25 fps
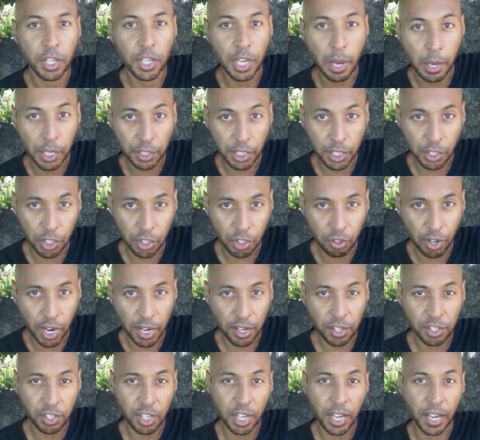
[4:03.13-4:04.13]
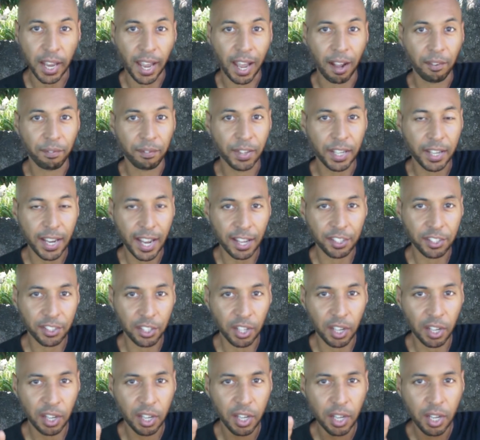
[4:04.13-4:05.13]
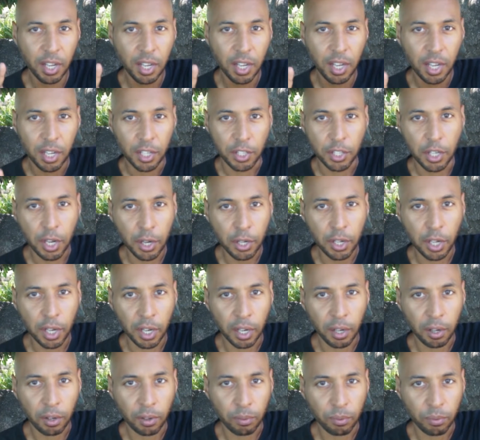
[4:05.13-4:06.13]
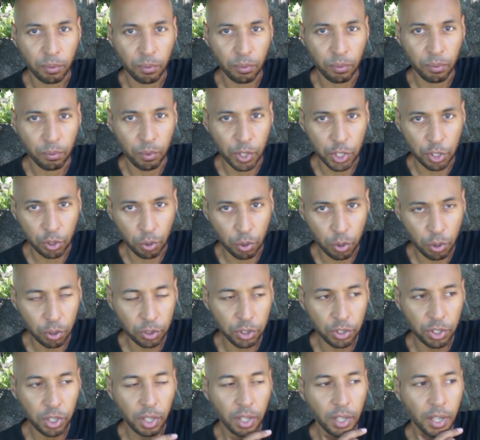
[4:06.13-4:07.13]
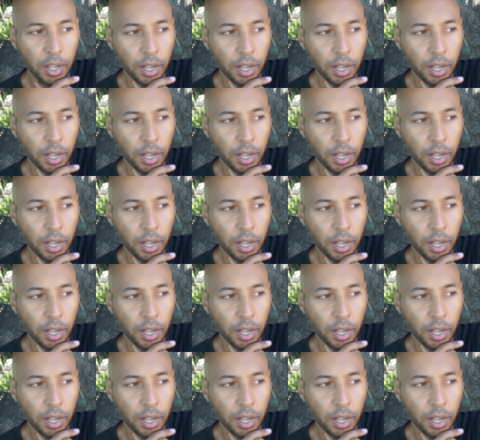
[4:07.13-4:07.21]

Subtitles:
yoga teacher trainers here at the Vikasa Yoga Resort,